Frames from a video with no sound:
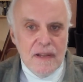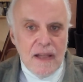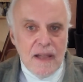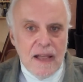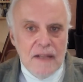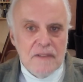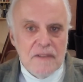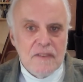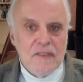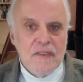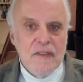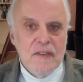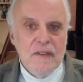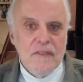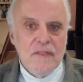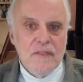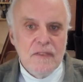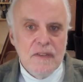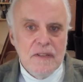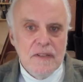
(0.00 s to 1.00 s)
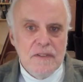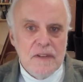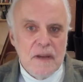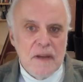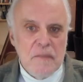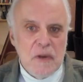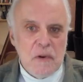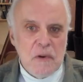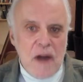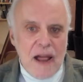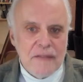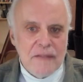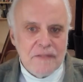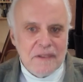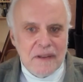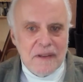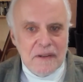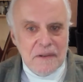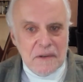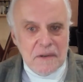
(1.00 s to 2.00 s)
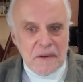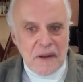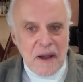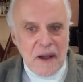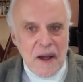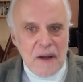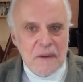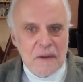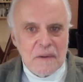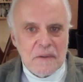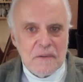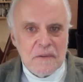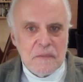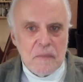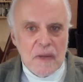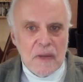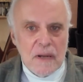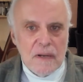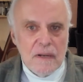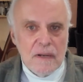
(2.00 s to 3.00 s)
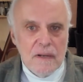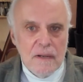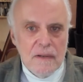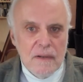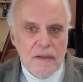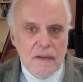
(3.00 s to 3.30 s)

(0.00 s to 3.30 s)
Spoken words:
and CC Jamie Raskin, your congressman?